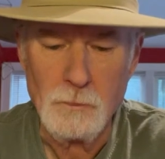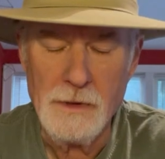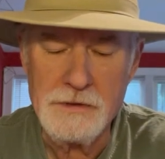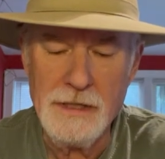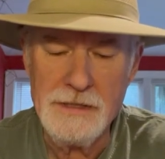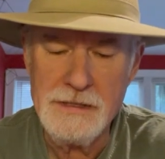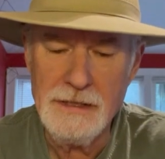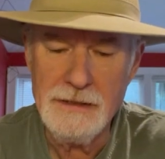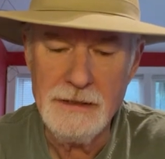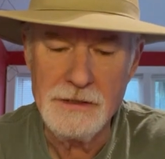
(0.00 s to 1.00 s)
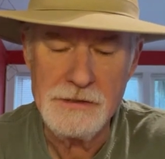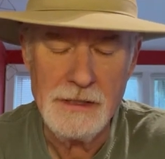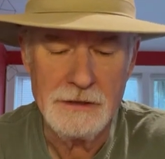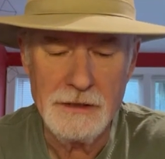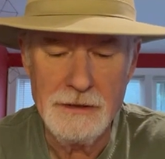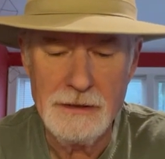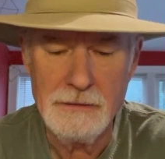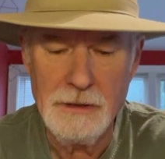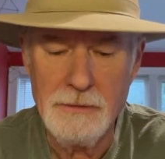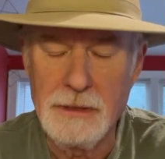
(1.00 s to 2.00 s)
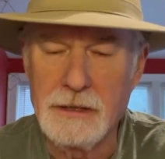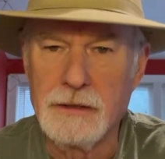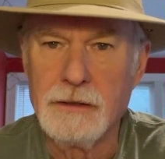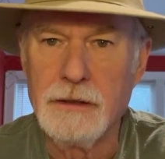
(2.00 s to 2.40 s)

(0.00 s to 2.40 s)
So that's the idea. This is actually, I think, a moneymaker.